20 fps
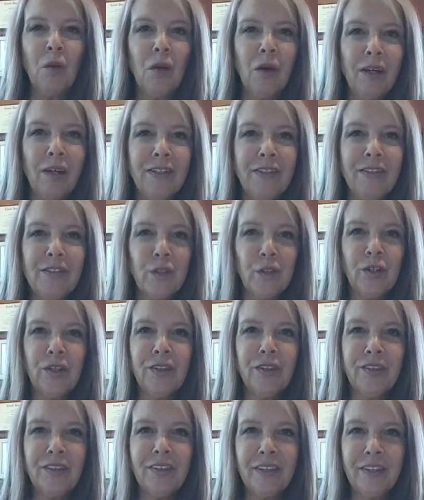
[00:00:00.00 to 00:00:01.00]
Well,
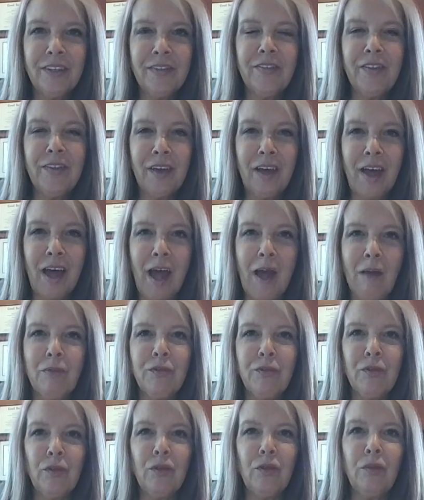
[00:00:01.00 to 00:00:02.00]
uncertainty is the
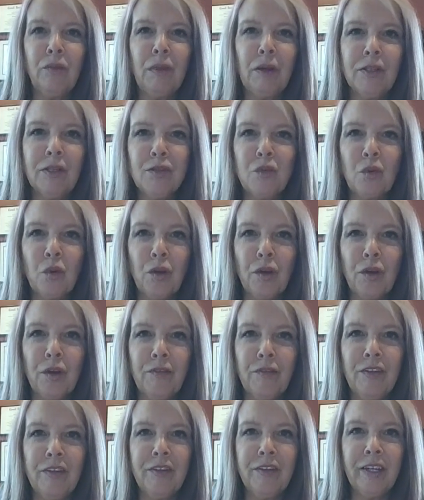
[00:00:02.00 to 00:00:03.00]
absolute buzzword
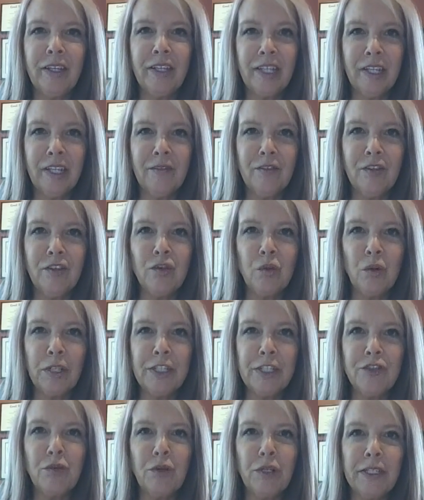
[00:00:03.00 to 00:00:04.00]
of the decade of the
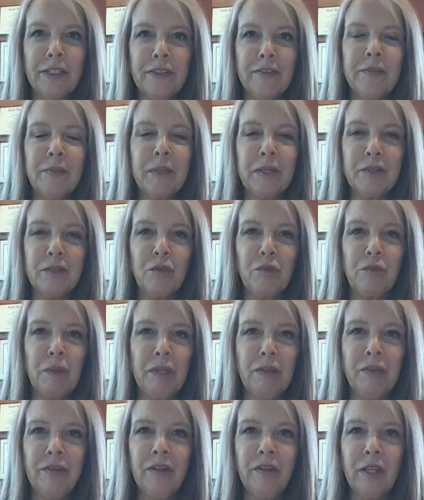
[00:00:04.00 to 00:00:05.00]
2020s because we've
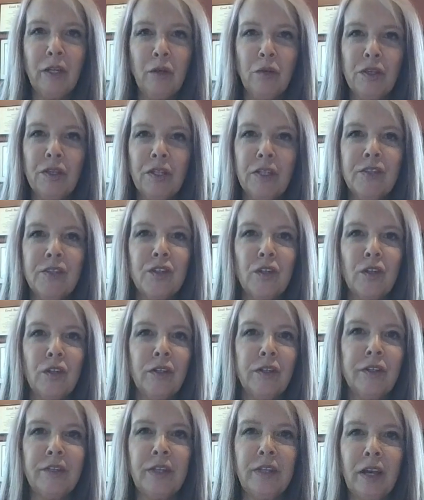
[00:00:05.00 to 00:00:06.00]
been dealing with
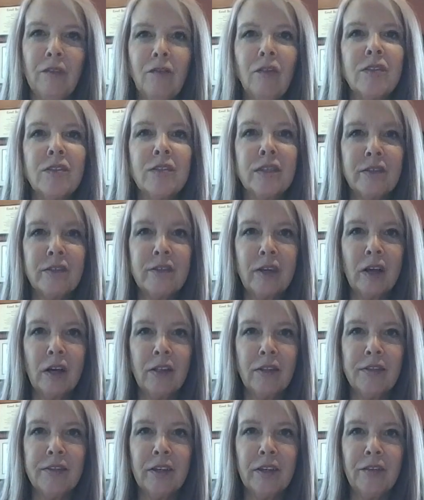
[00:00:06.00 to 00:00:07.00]
uncertainty ever since the
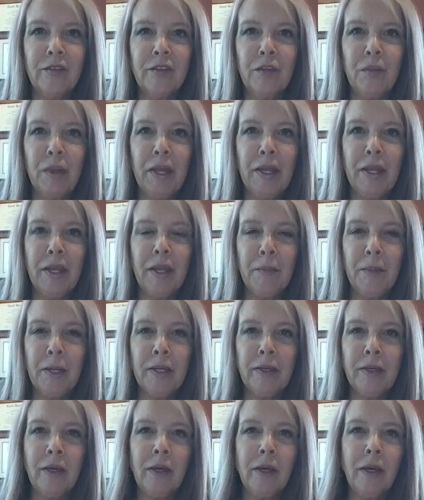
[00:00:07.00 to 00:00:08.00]
onset of the
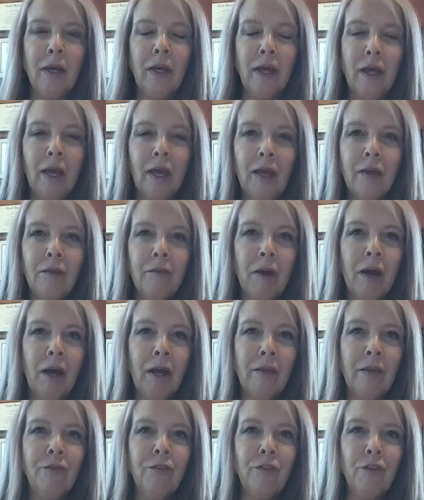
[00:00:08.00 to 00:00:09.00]
pandemic. And
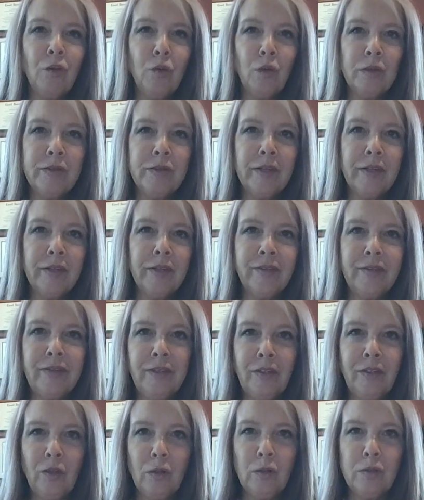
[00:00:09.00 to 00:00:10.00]
my view is that
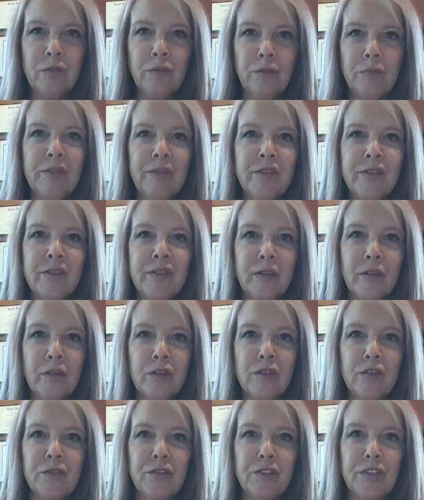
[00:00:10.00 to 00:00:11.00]
CEOs and business
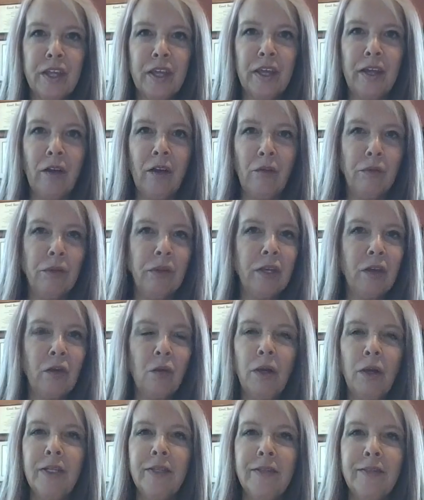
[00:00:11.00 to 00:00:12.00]
leaders of today are really
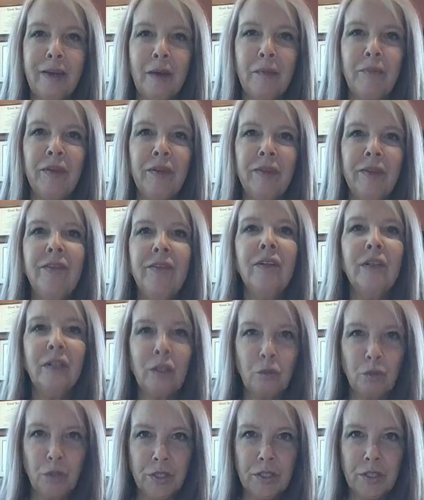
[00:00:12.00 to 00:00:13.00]
quite adept at
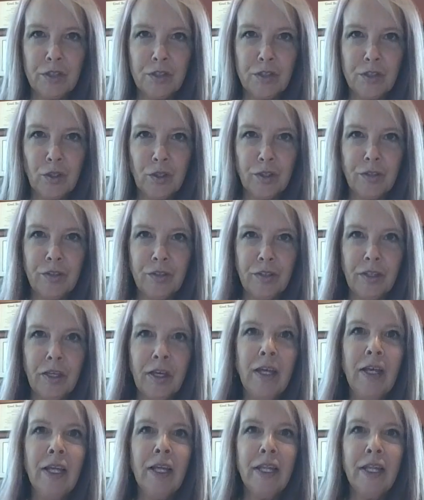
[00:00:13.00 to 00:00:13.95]
dealing with uncertainty.